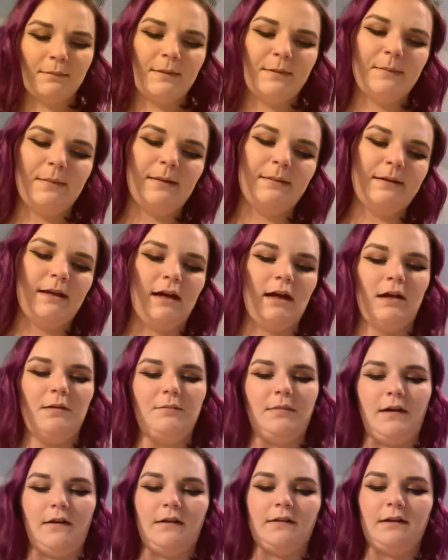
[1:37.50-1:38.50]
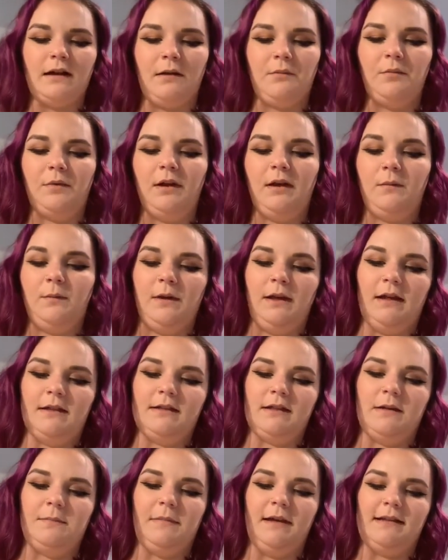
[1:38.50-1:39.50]
be done by the time we get
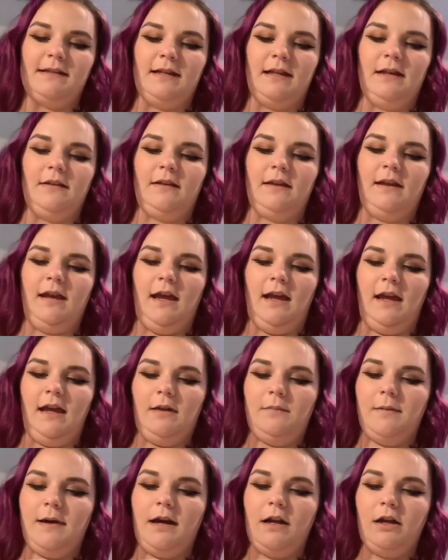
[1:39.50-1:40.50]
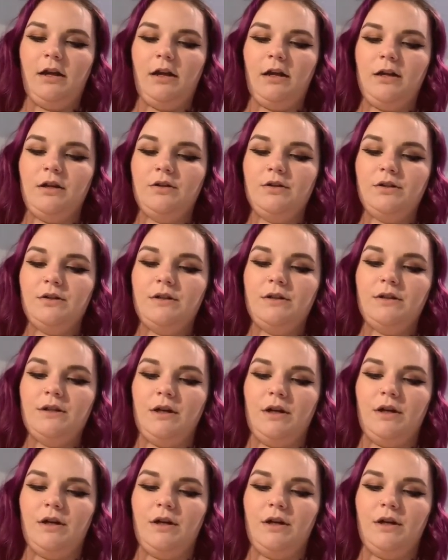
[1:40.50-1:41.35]
done mixing the cake batter. So